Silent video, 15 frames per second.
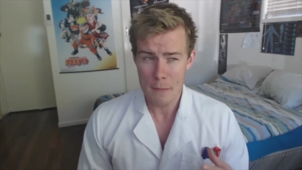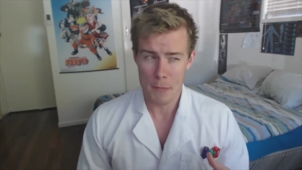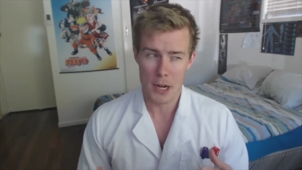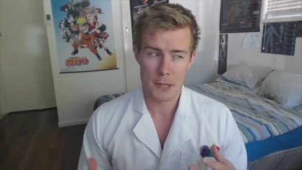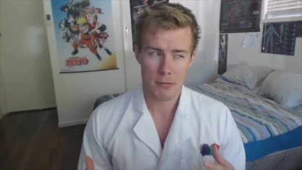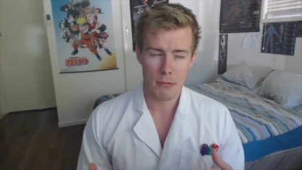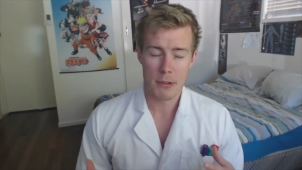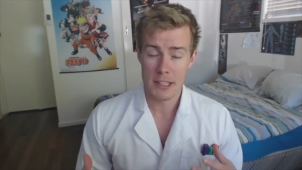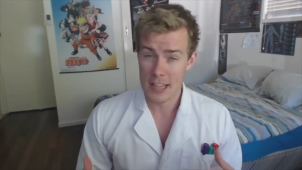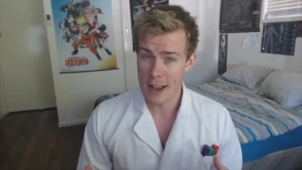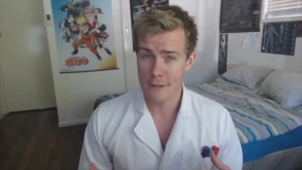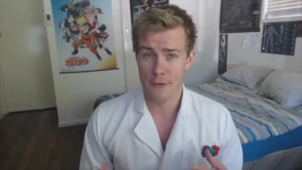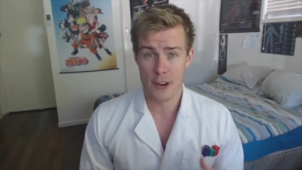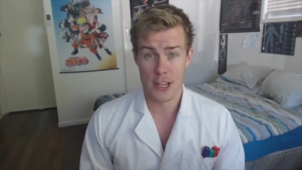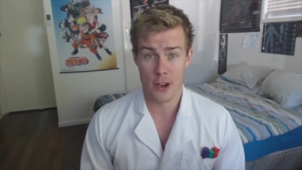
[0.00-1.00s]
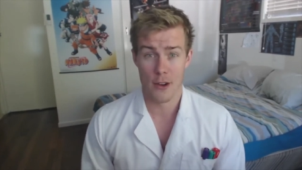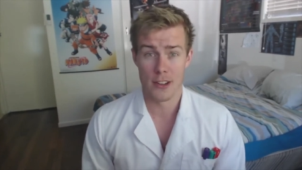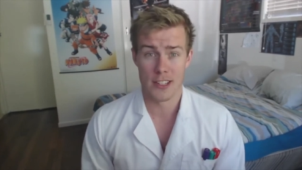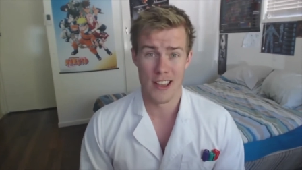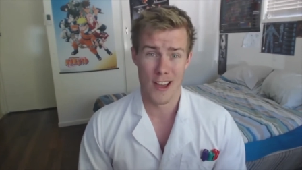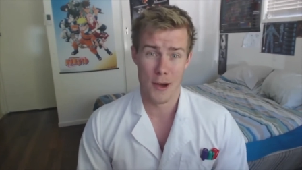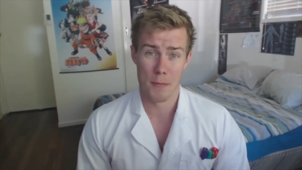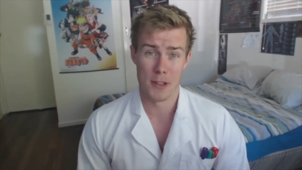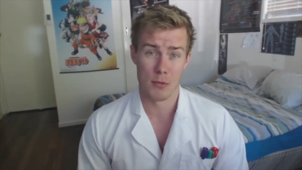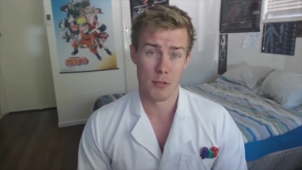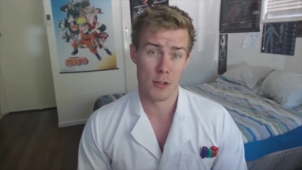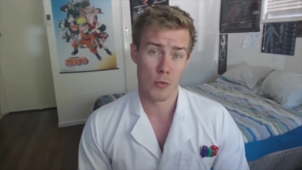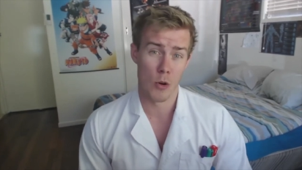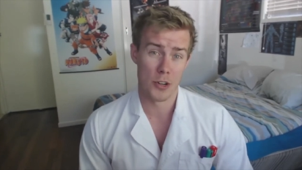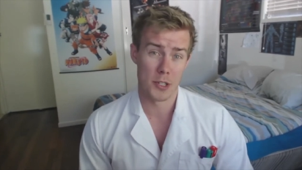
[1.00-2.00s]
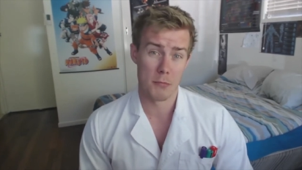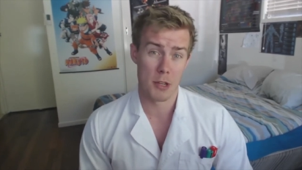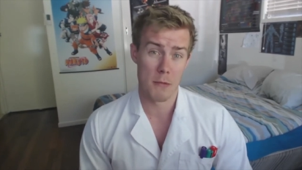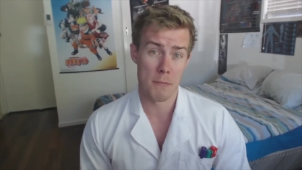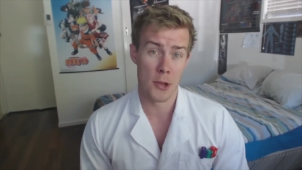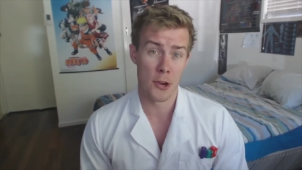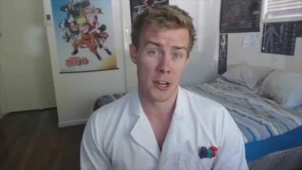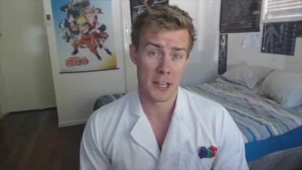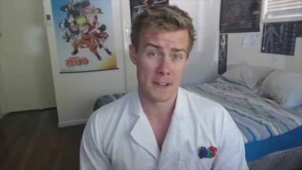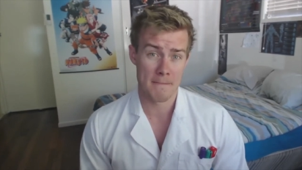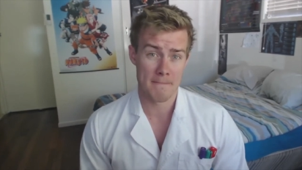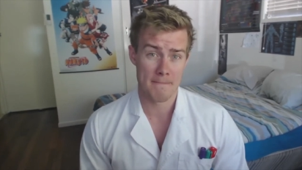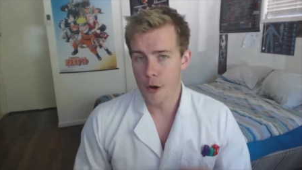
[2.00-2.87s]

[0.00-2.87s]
but it's probably definitely going to help us with quantum computing.